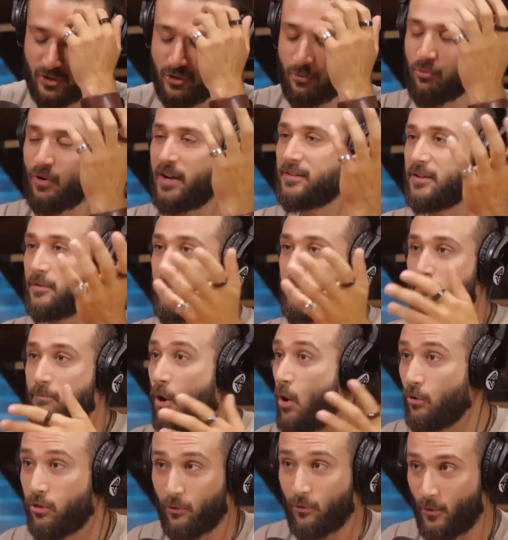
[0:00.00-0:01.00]
Richard Branson
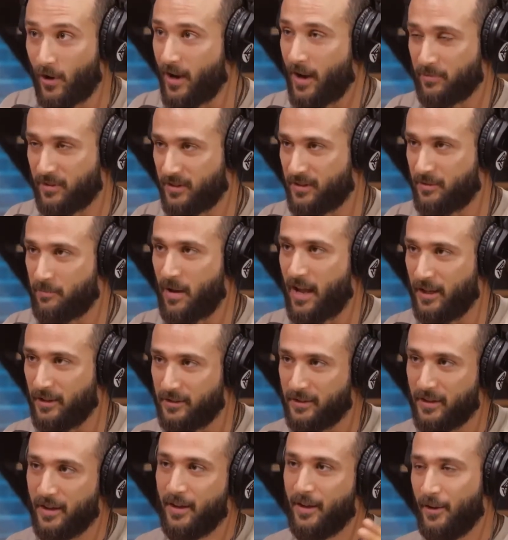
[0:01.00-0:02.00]
both went up to
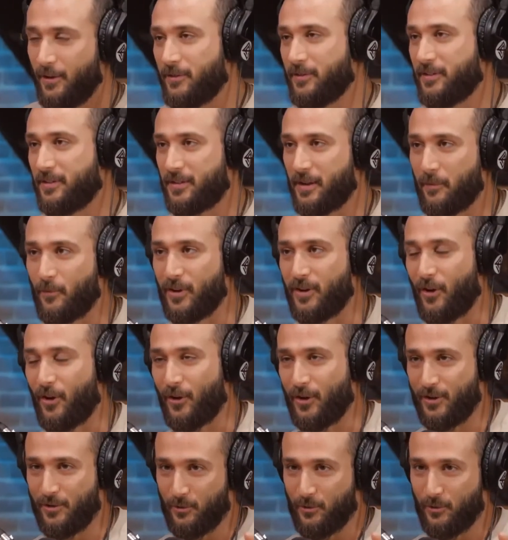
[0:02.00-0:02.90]
space. Some would